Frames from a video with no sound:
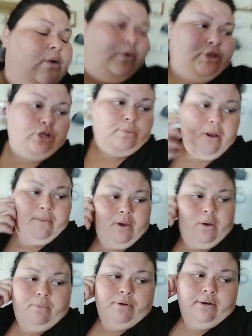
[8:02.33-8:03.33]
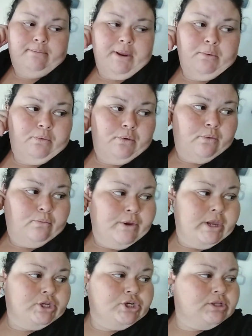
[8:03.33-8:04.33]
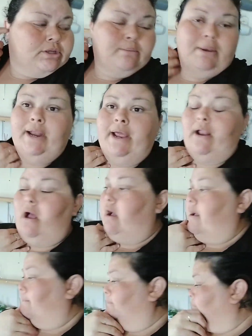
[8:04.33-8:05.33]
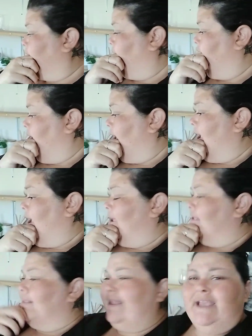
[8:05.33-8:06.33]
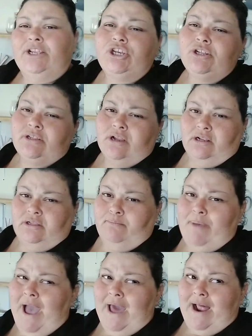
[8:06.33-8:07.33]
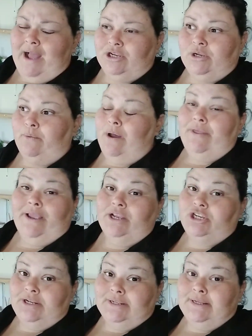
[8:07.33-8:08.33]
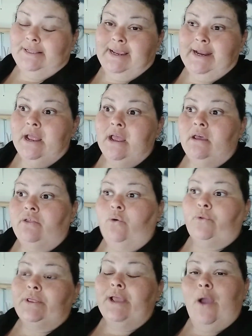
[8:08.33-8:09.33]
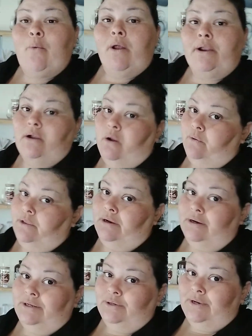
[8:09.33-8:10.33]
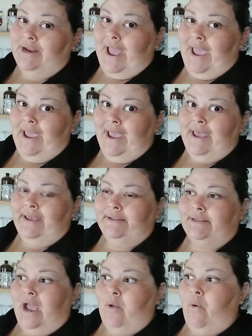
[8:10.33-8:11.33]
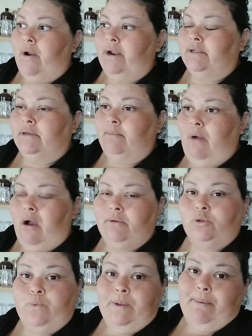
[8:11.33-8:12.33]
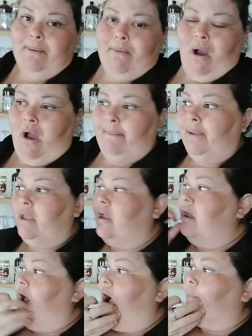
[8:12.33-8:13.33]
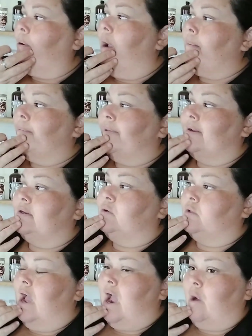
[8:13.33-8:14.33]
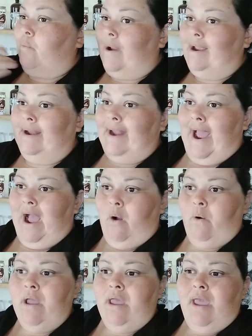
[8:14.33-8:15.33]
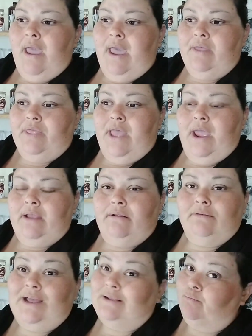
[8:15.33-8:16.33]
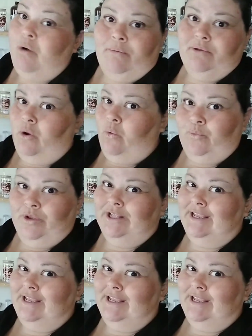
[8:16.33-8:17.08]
which I'll probably go put in my room in just a minute um and then the kitchen's not bad actually. well, the kitchen is clean. The only thing I wanted to go in there to do today is I wanted to mop, sweep and mop. I'll probably do that right now, and then that's probably the only